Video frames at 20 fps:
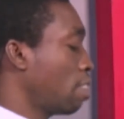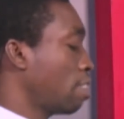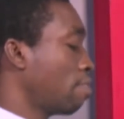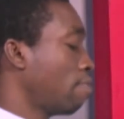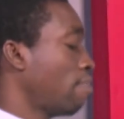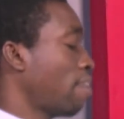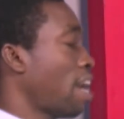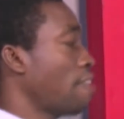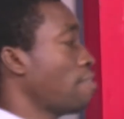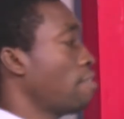
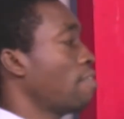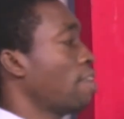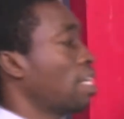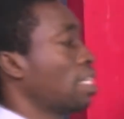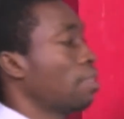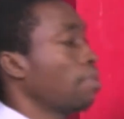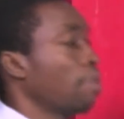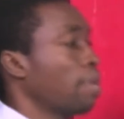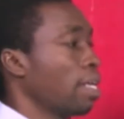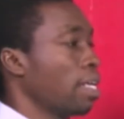5 over
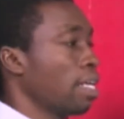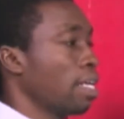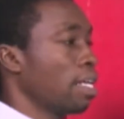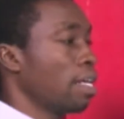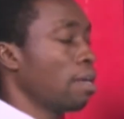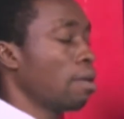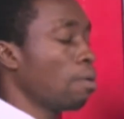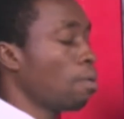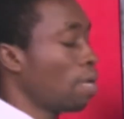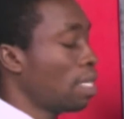3.
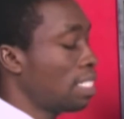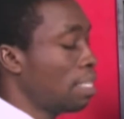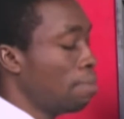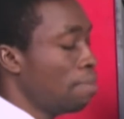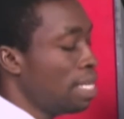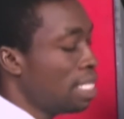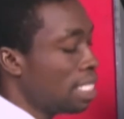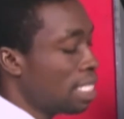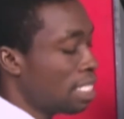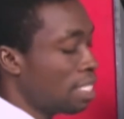What it
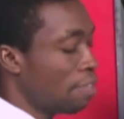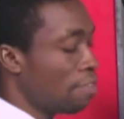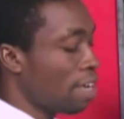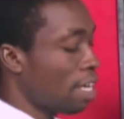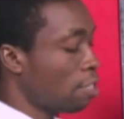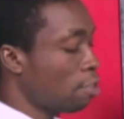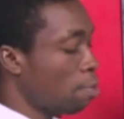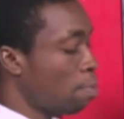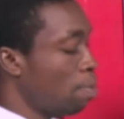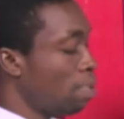means is if you are
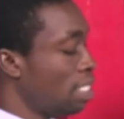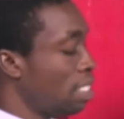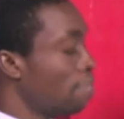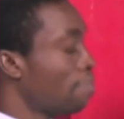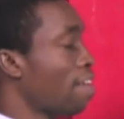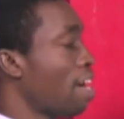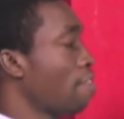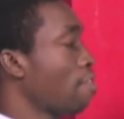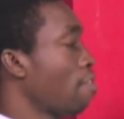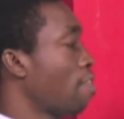to put in
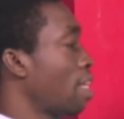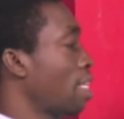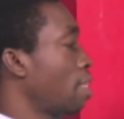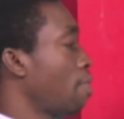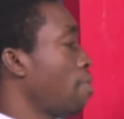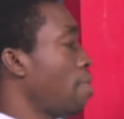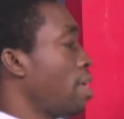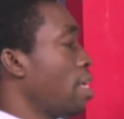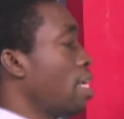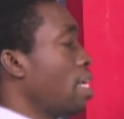5 over
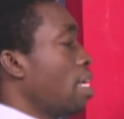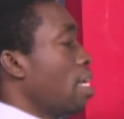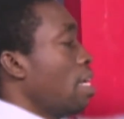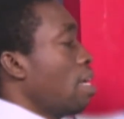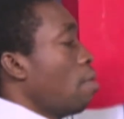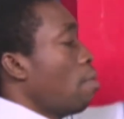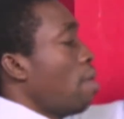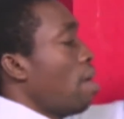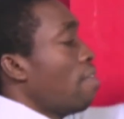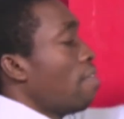3,
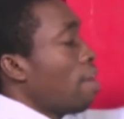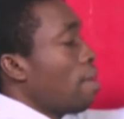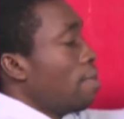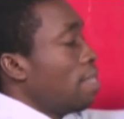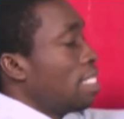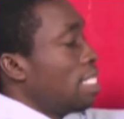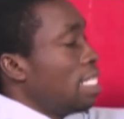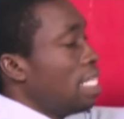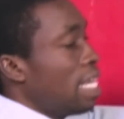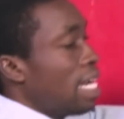wherever we
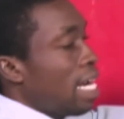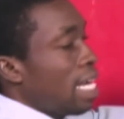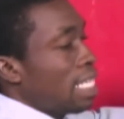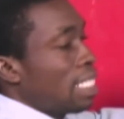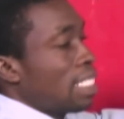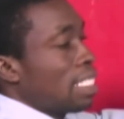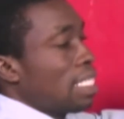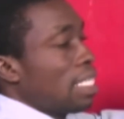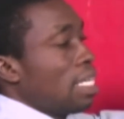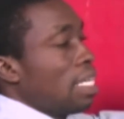see
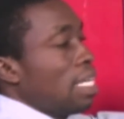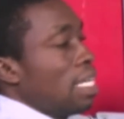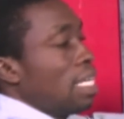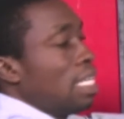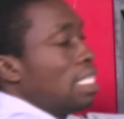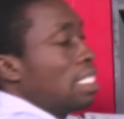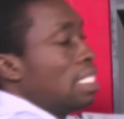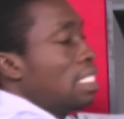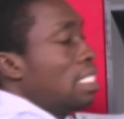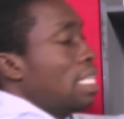x,
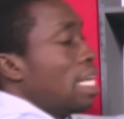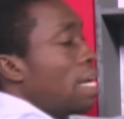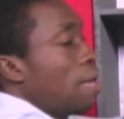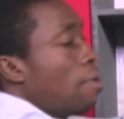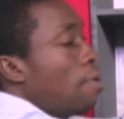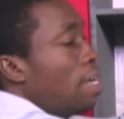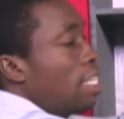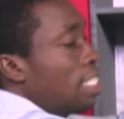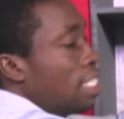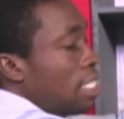the
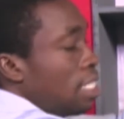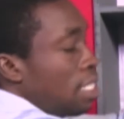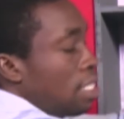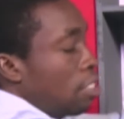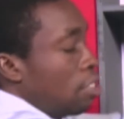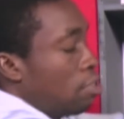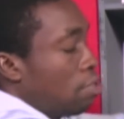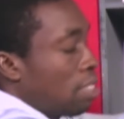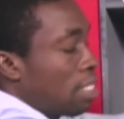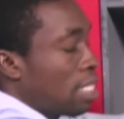equation
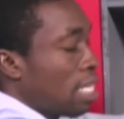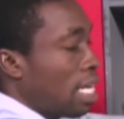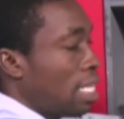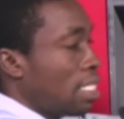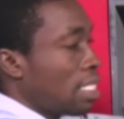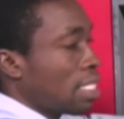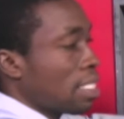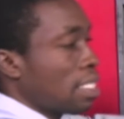should stand.